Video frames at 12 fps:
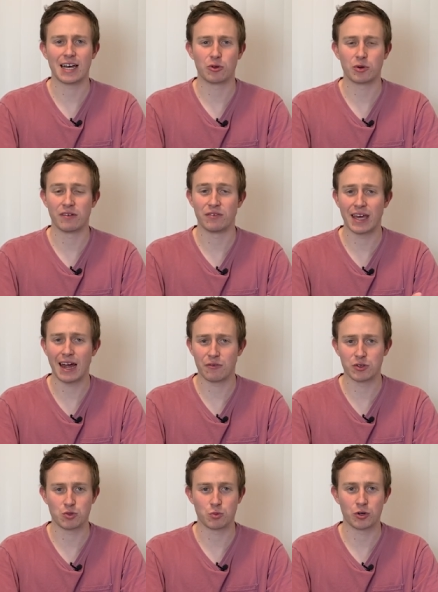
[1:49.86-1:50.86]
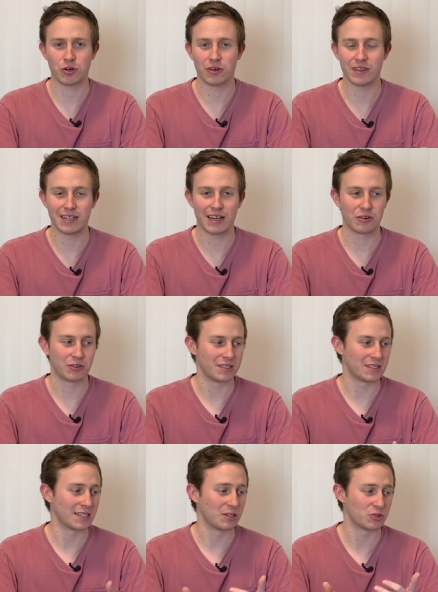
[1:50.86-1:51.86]
salary of the average worker in the
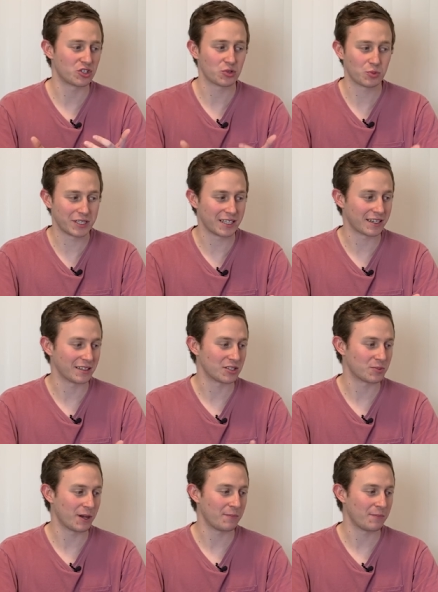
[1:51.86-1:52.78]
Netherlands, and it was just ridiculous.